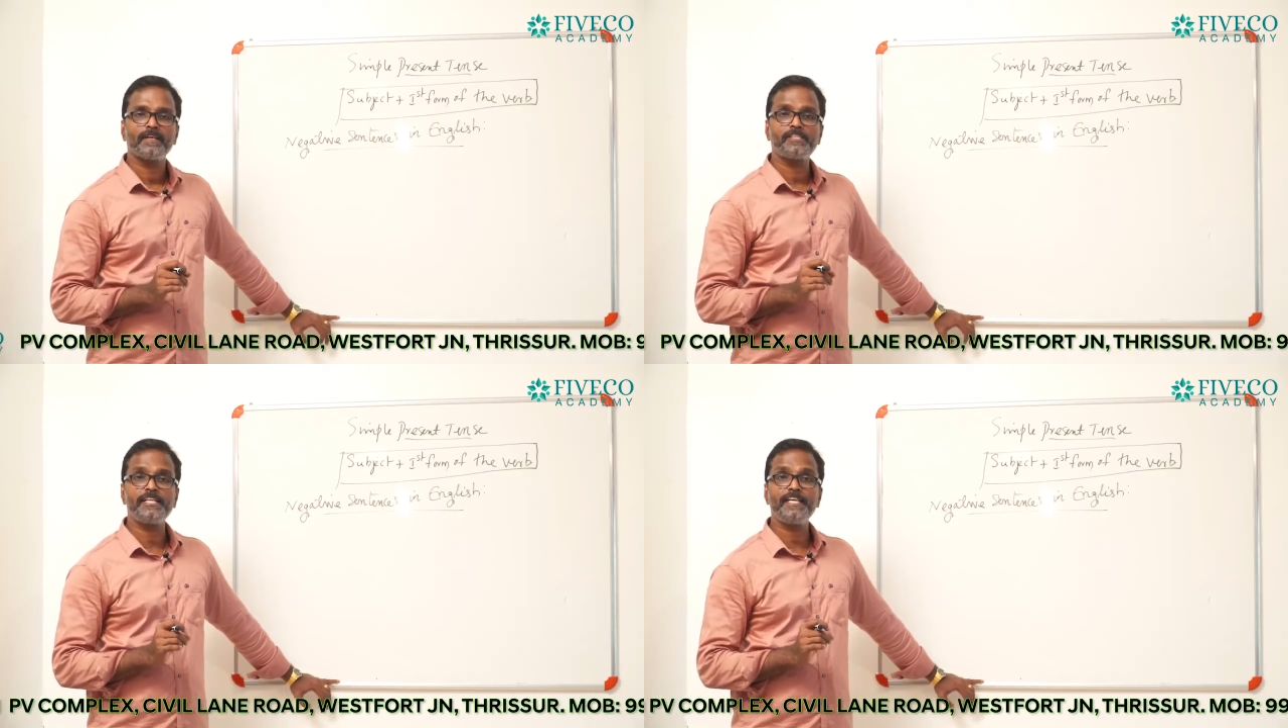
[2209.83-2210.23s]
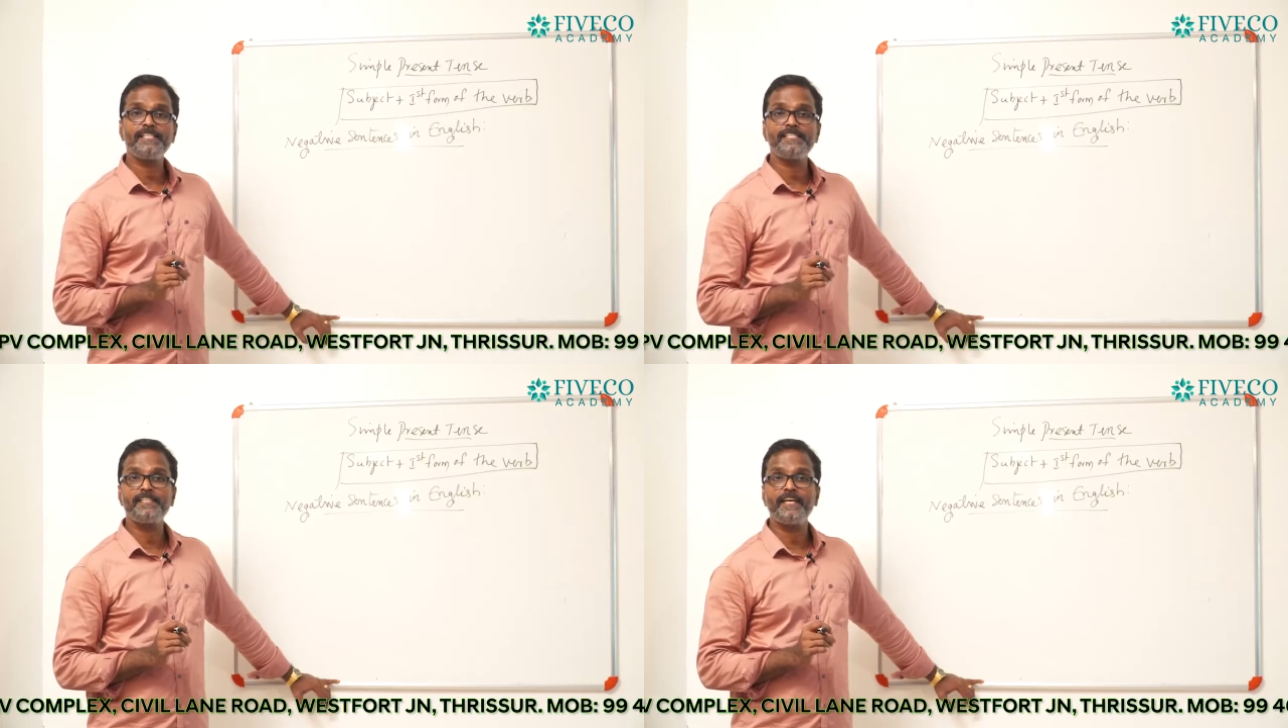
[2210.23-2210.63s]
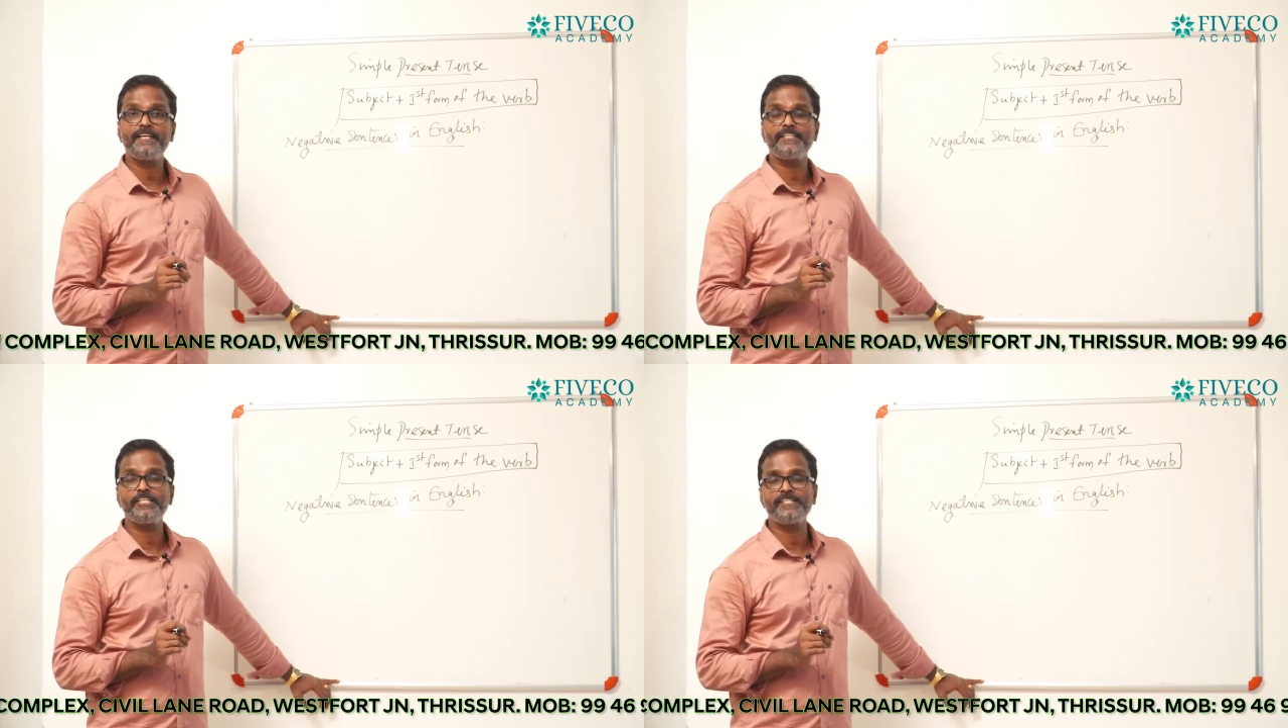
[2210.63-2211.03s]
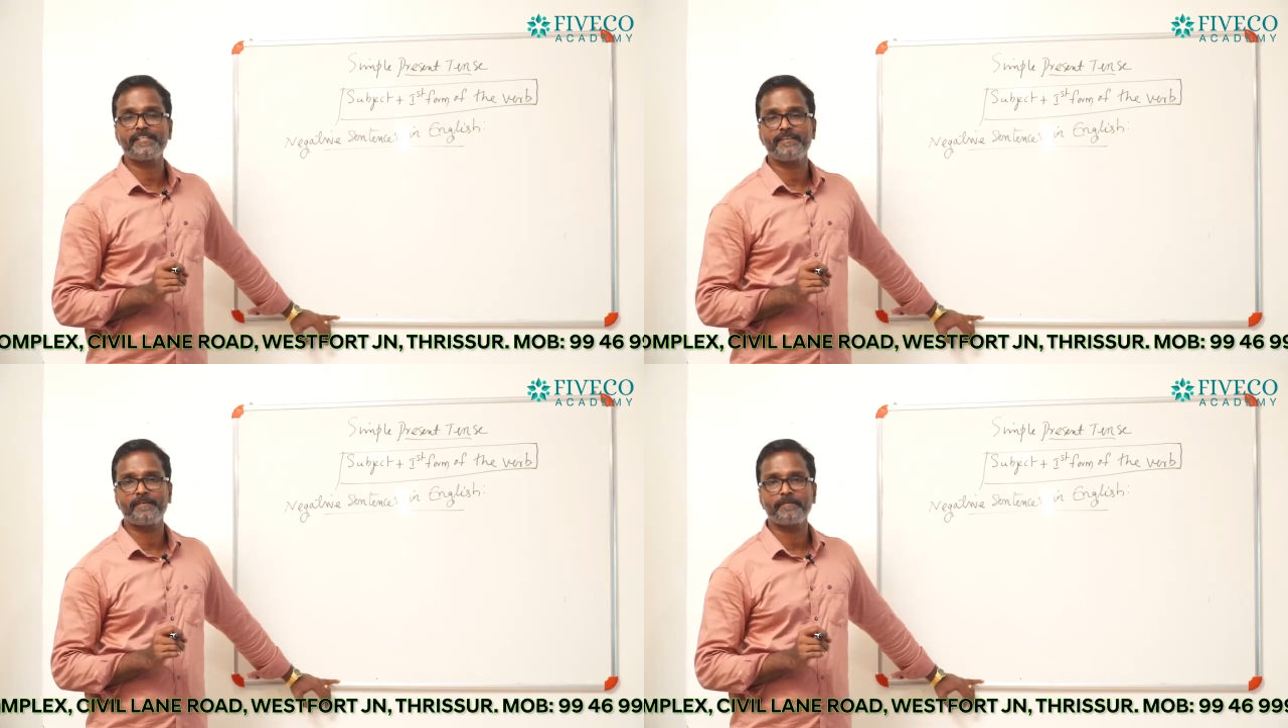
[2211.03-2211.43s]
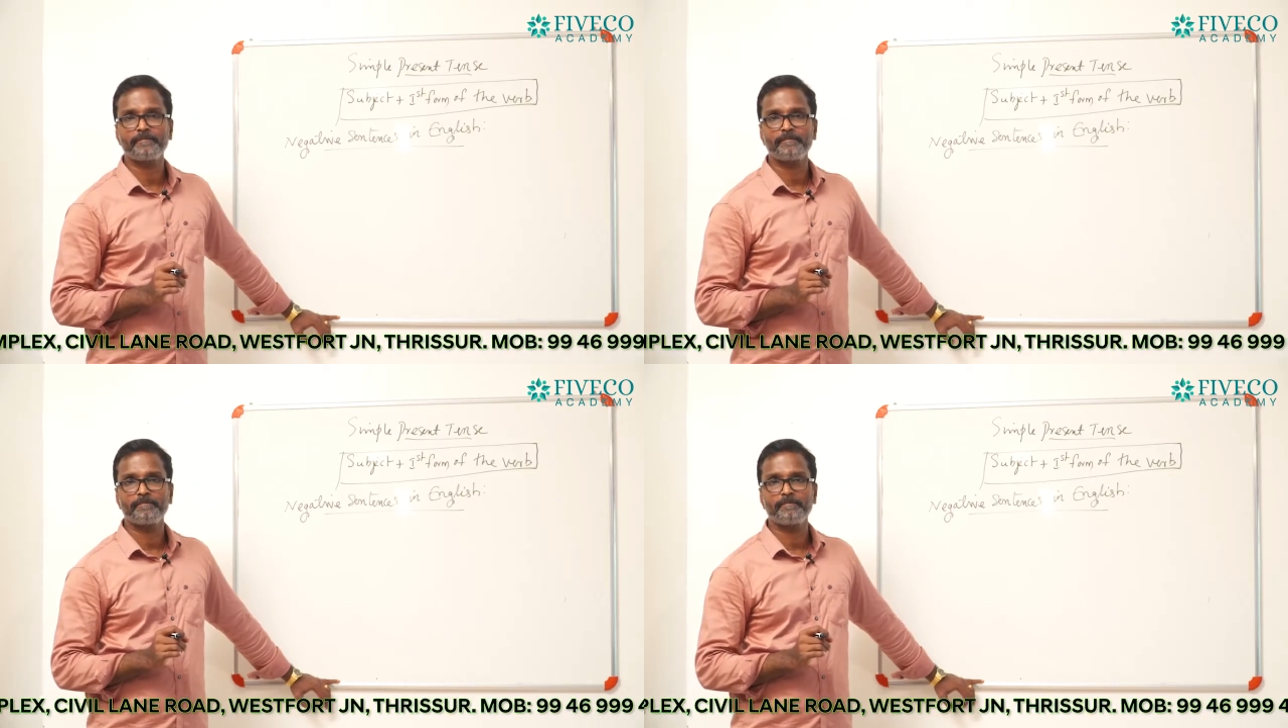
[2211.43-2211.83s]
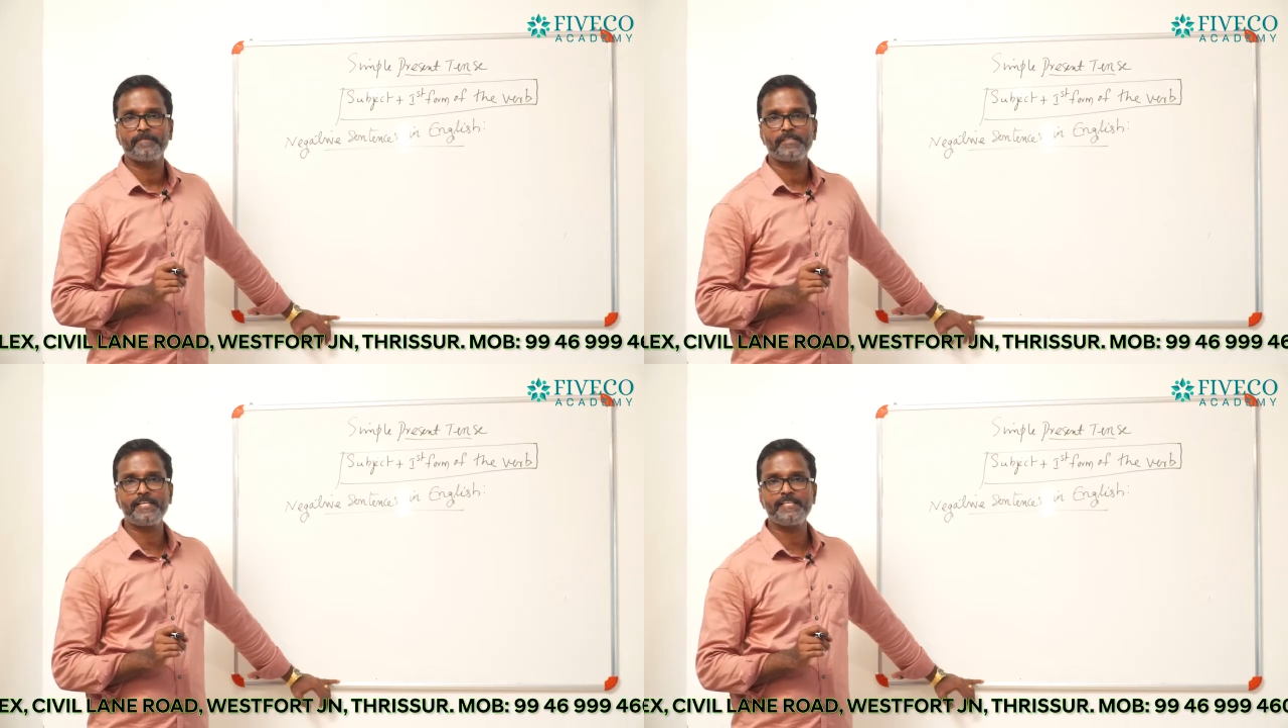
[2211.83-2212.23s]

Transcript: She is a teacher. She